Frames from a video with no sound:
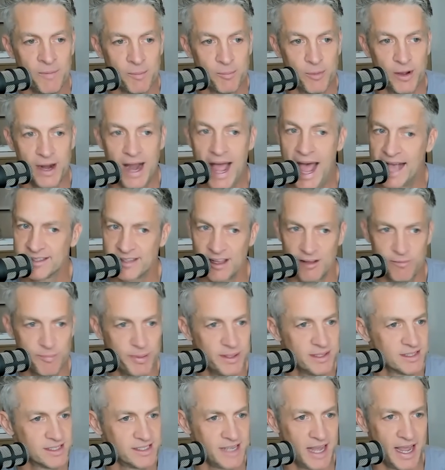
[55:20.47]
But as I've
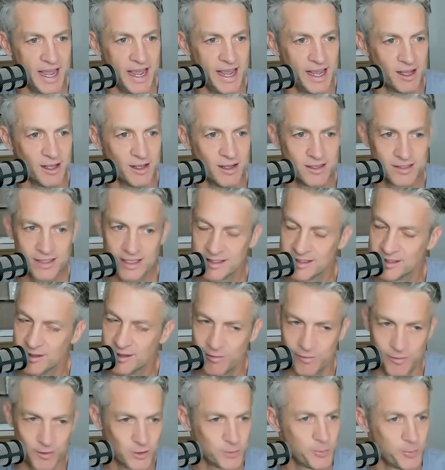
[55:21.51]
been saying since the
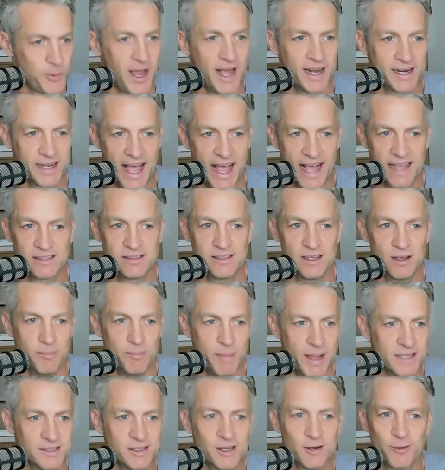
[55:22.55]
first podcast, The
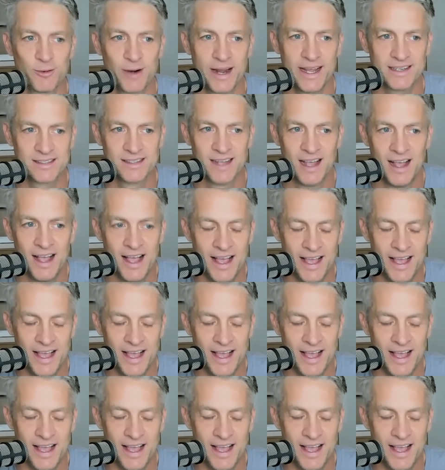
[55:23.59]
Amazing Race